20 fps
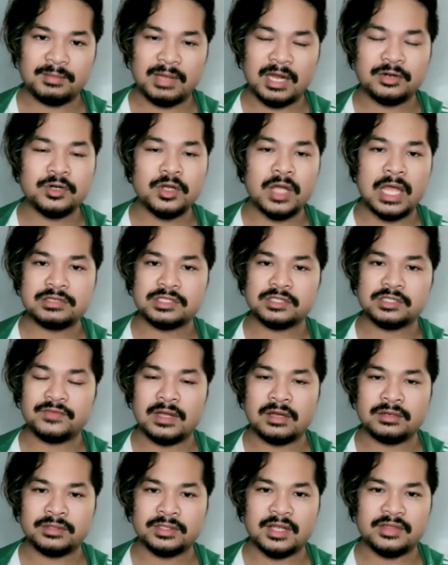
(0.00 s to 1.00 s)
I don't know how she
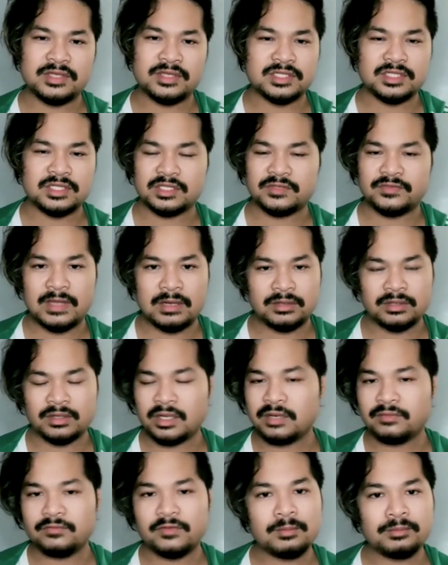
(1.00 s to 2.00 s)
found it. I think she just found it
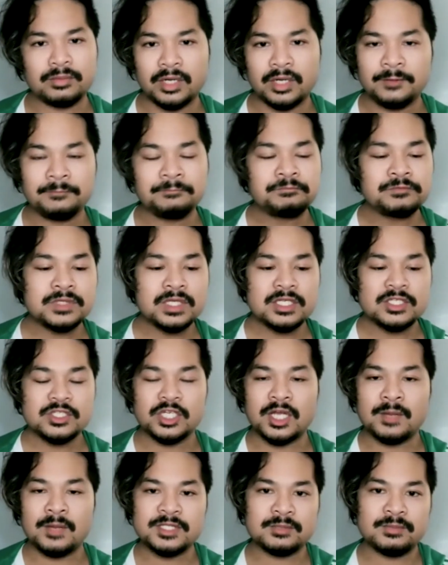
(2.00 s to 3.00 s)
on Eventbrite. She
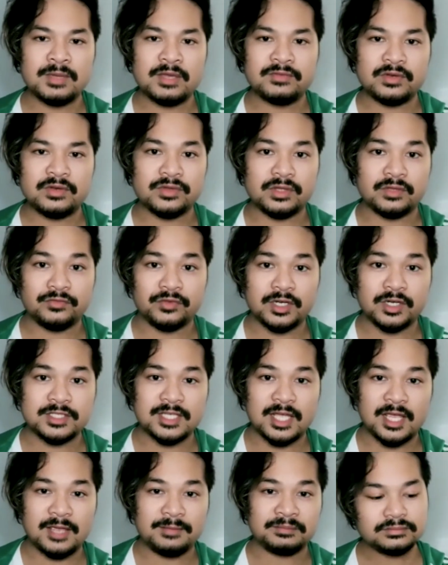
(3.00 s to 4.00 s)
comes to my event for the first
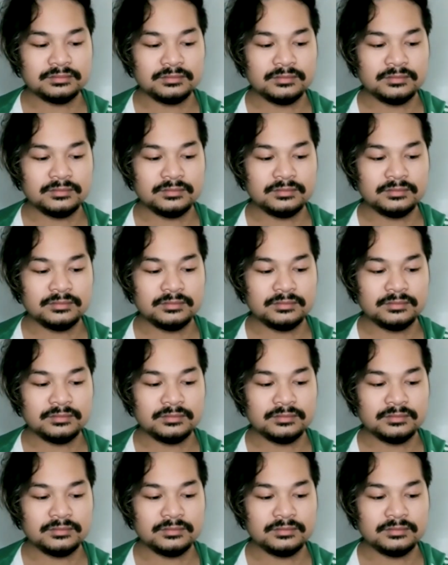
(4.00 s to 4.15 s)
time.